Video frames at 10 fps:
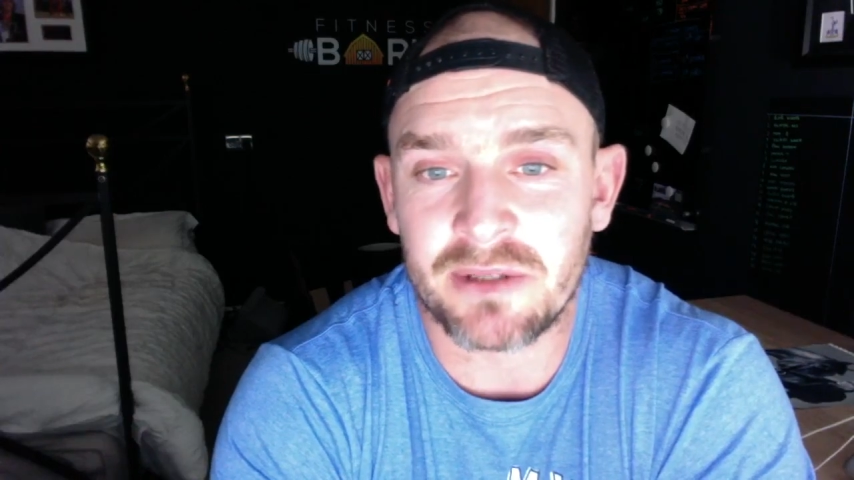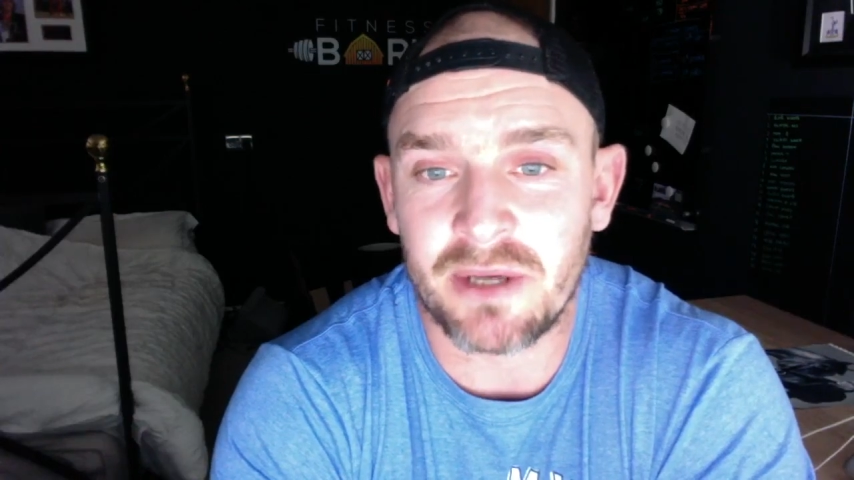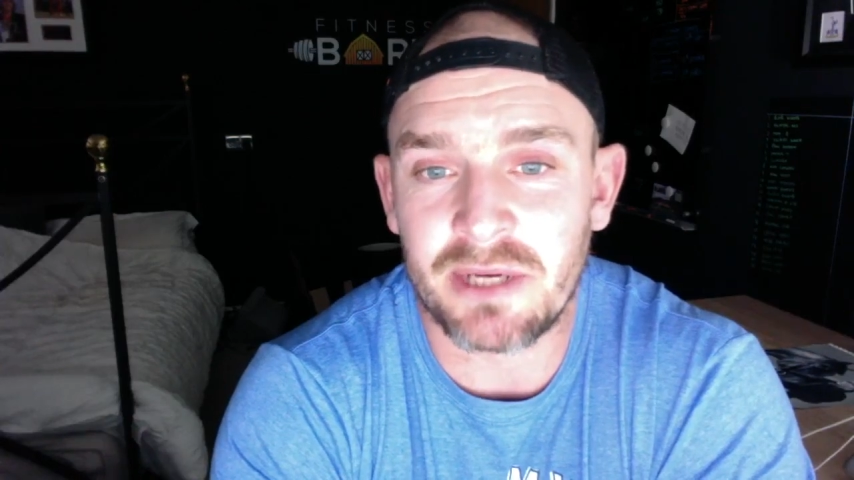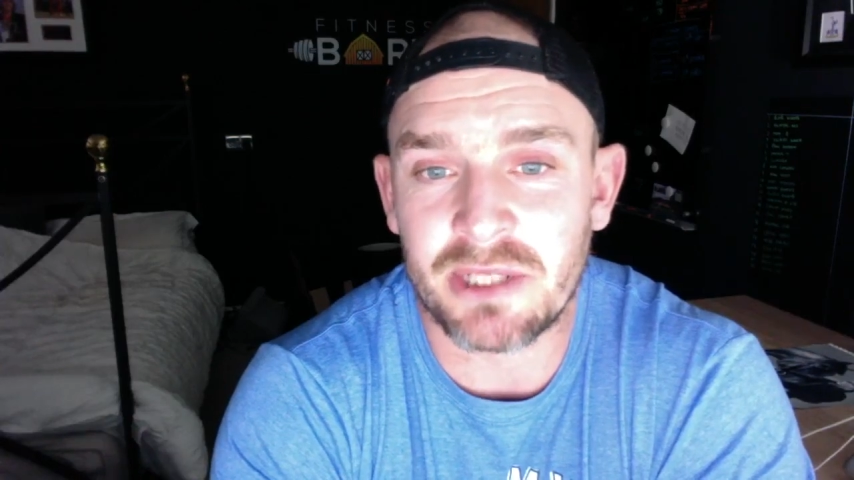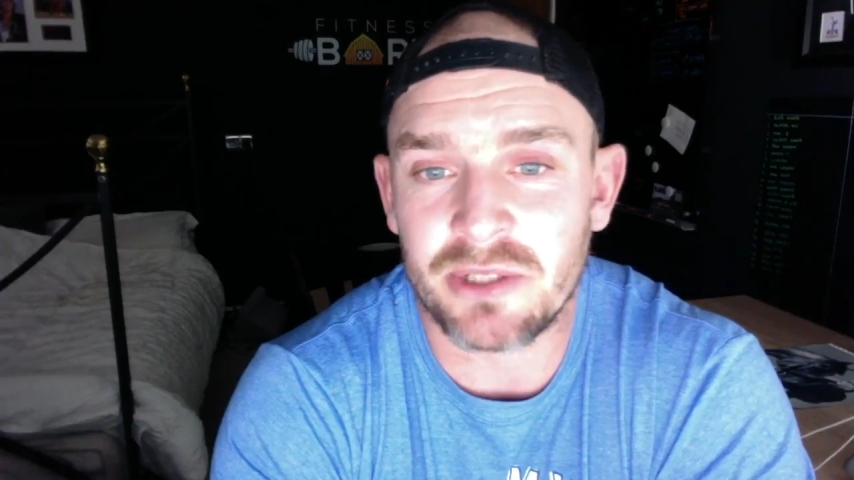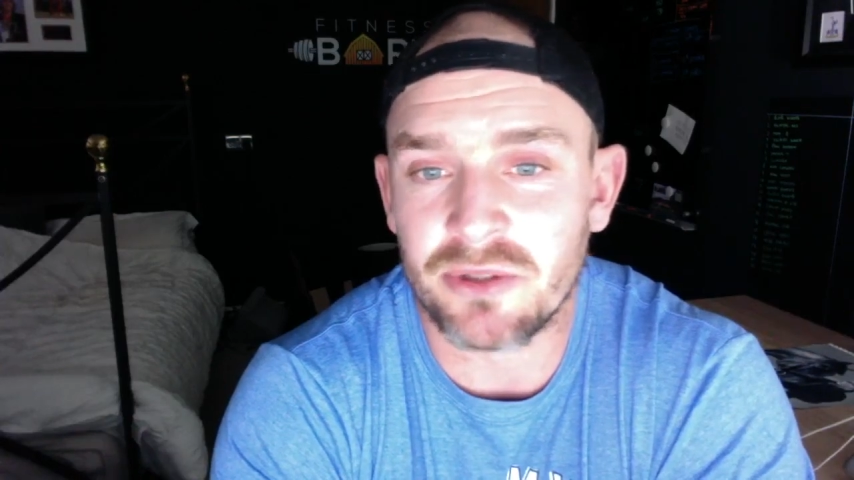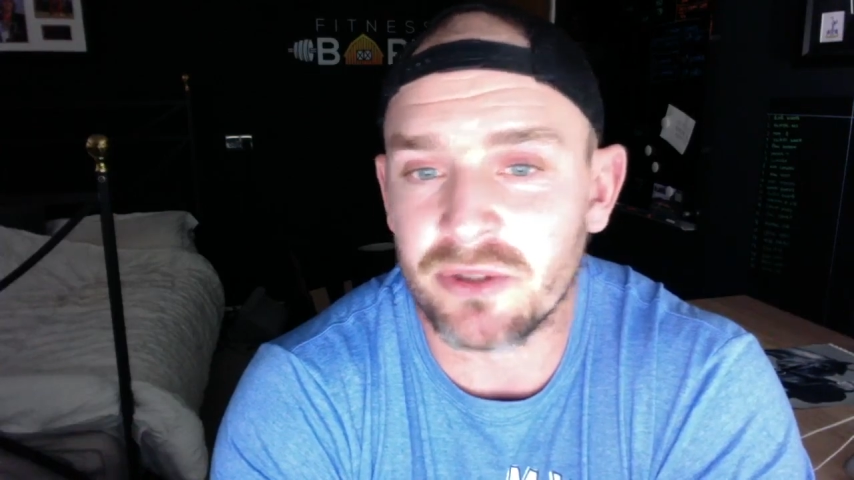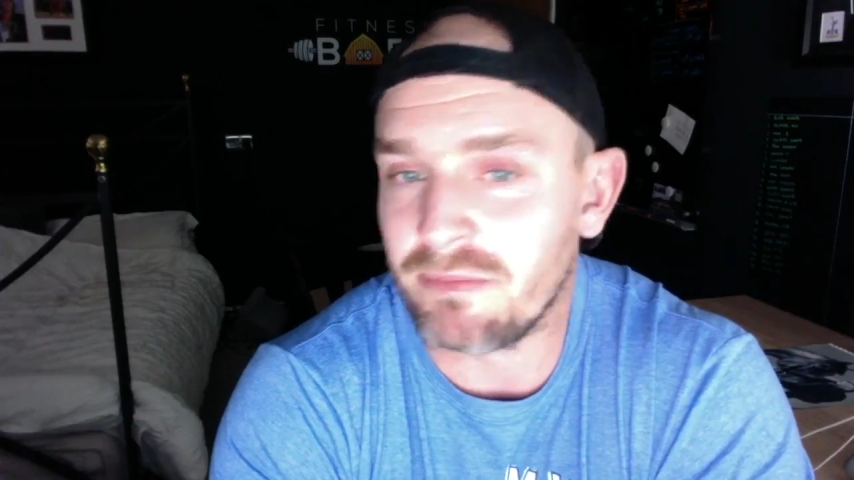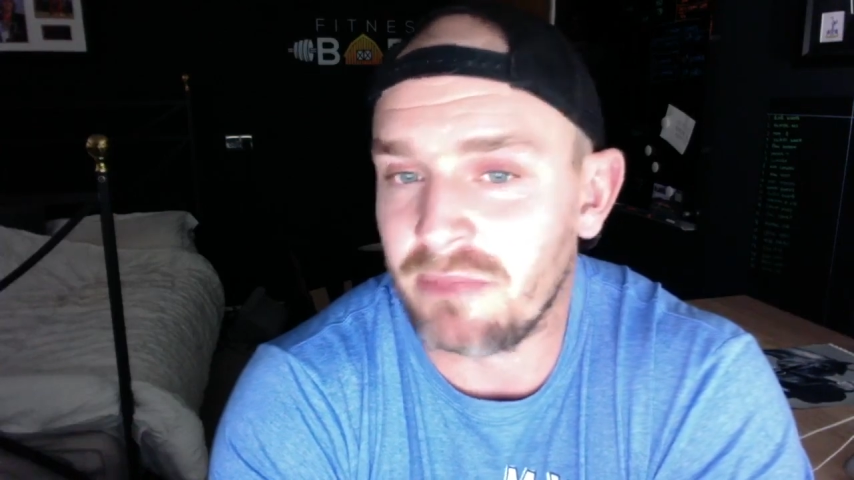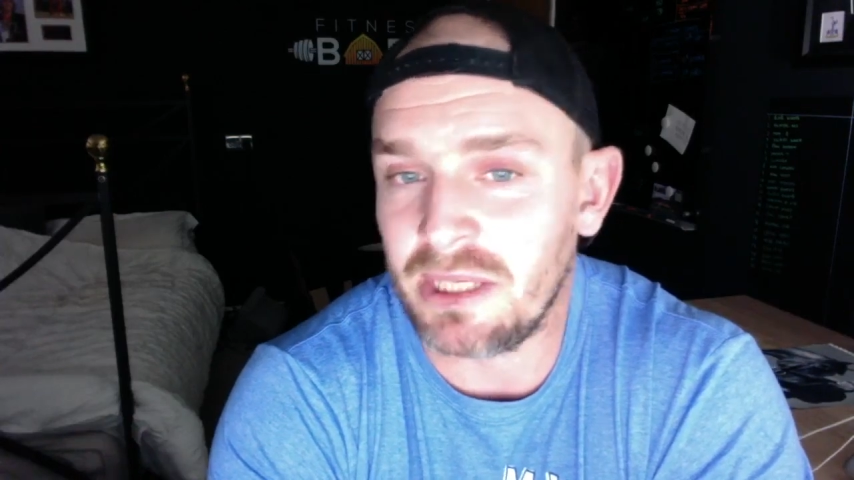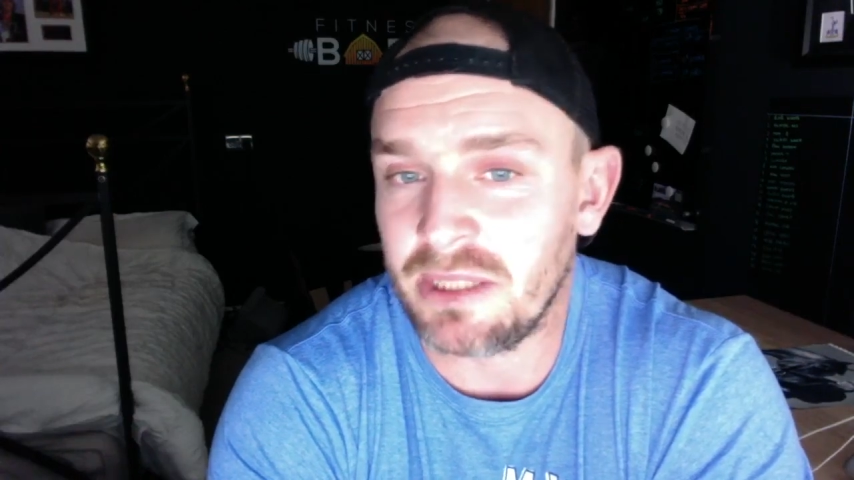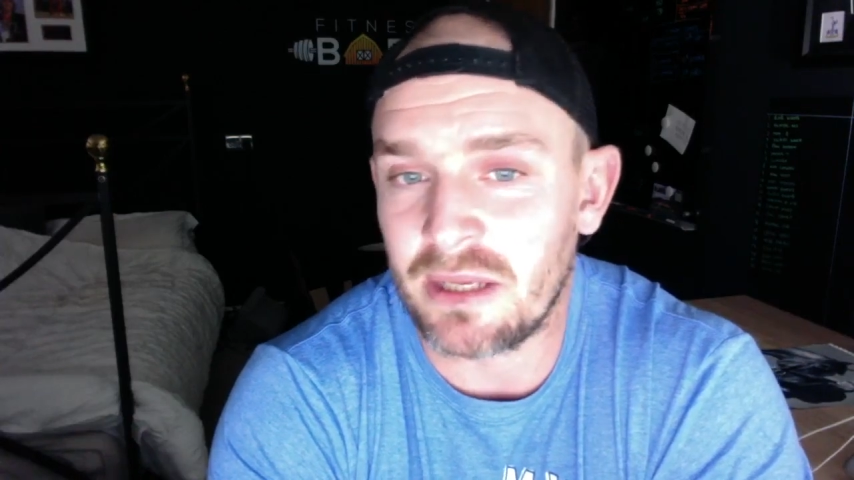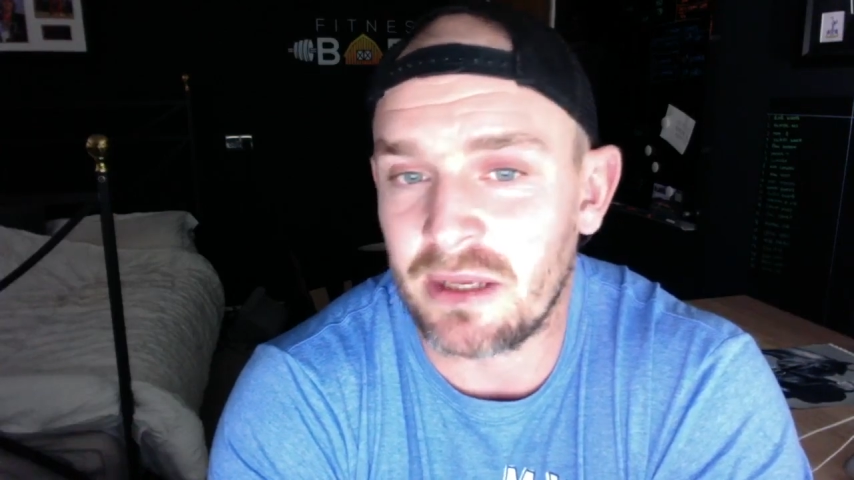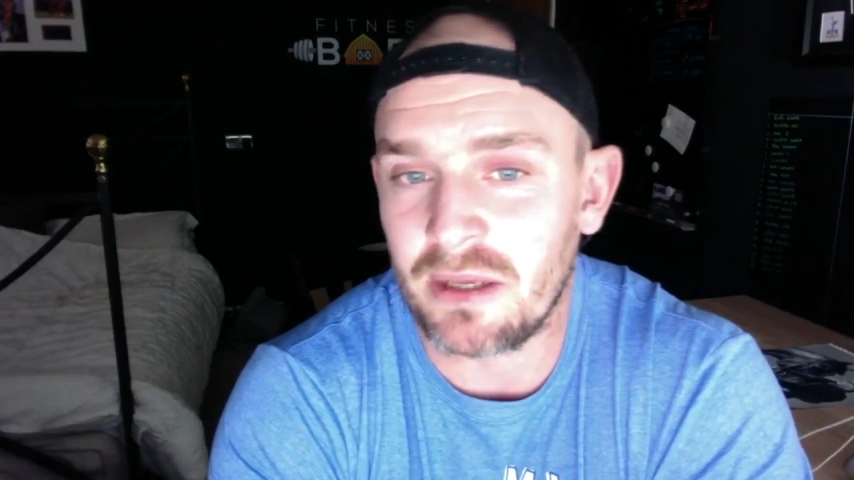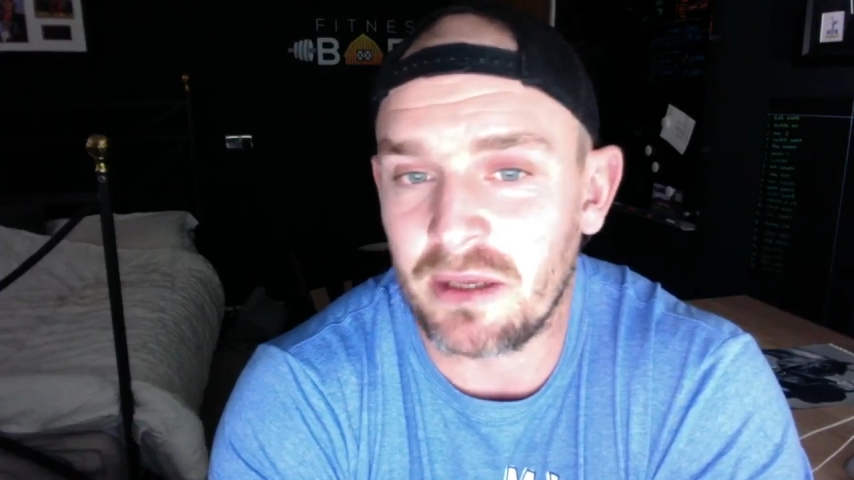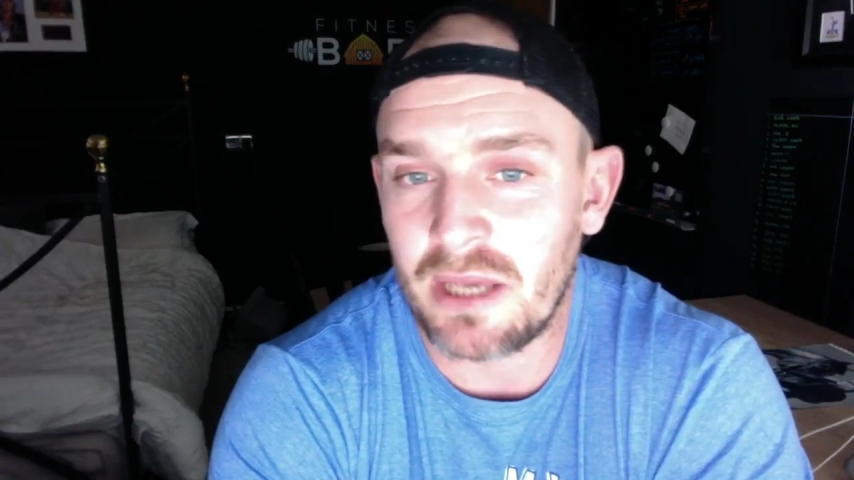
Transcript: direction doesn't mean that